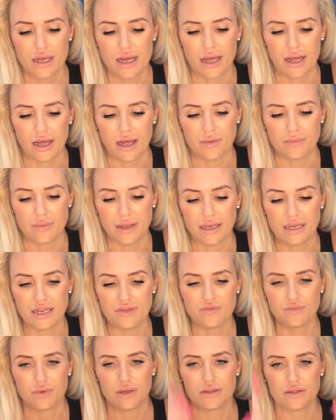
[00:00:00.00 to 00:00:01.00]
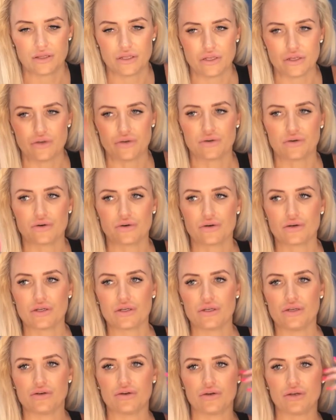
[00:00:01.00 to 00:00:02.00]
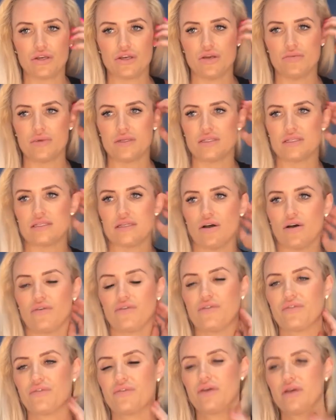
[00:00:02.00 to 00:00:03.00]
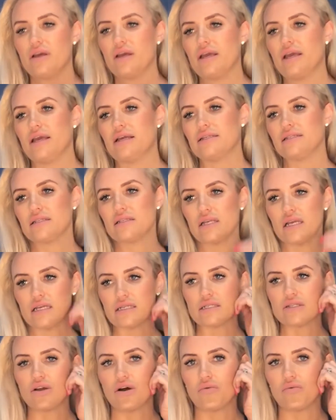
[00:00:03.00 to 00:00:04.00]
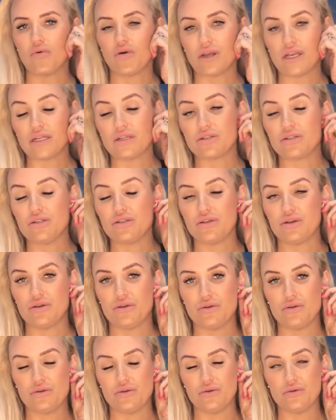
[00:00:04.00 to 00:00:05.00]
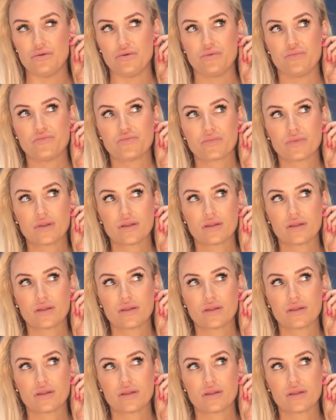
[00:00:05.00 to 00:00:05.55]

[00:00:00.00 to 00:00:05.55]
And even when your human self is not wanting to